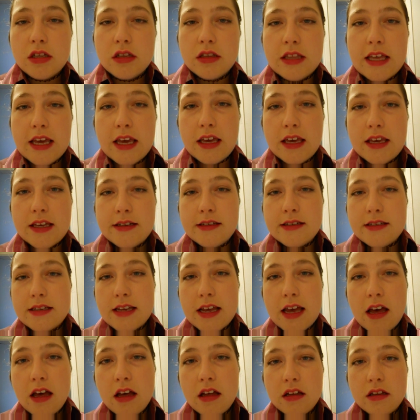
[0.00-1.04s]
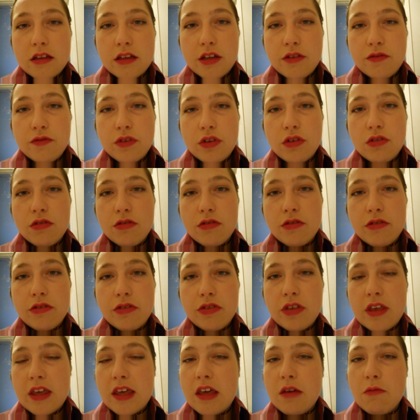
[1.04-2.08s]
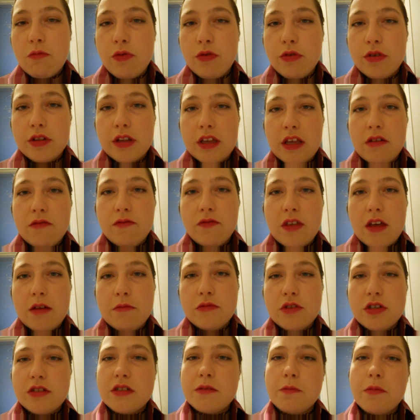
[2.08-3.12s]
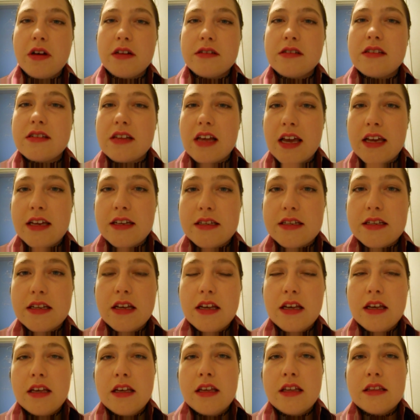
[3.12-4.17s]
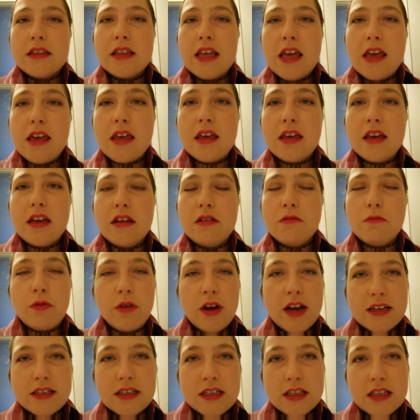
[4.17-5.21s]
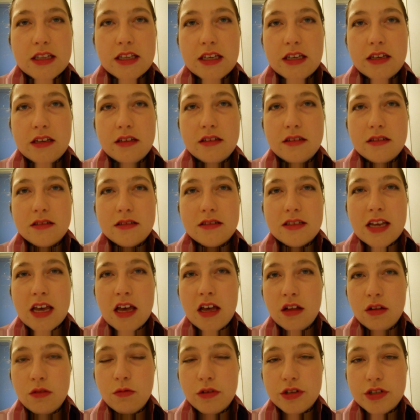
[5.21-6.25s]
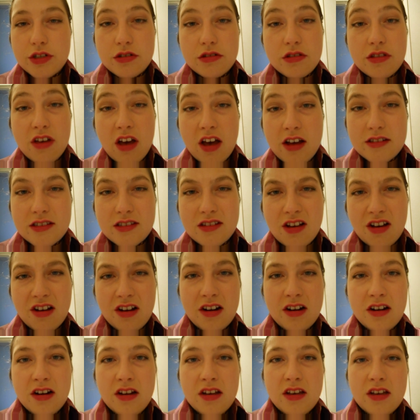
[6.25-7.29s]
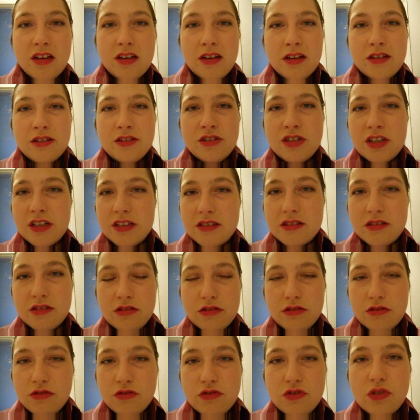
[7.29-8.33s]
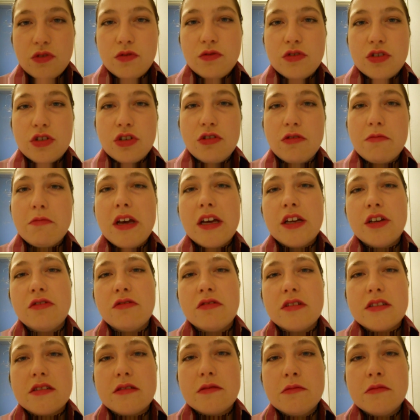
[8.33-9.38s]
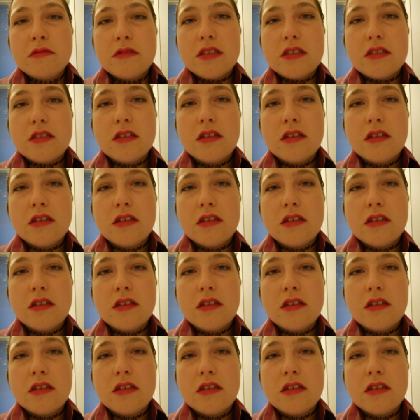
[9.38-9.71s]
They can tell if you're thinking poorly of them just upon sight. They can practically tell what your thoughts are just due to your mannerisms.